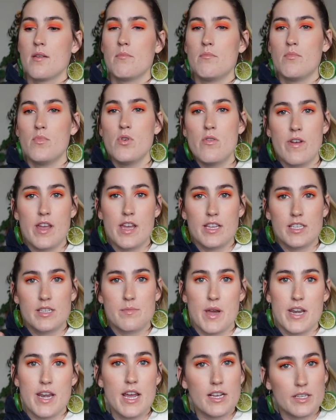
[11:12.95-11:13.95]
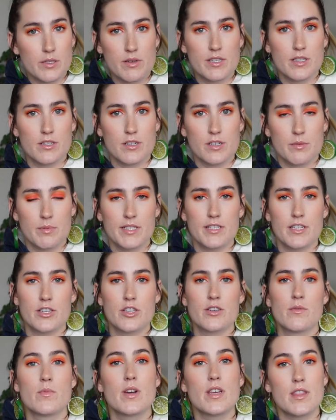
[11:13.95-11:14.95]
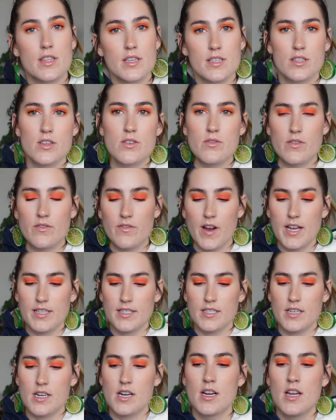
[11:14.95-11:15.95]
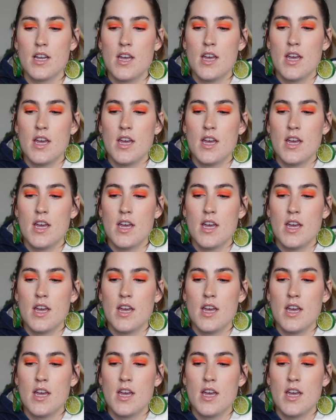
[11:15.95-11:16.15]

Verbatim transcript: Moving into my next research position with this new advisor,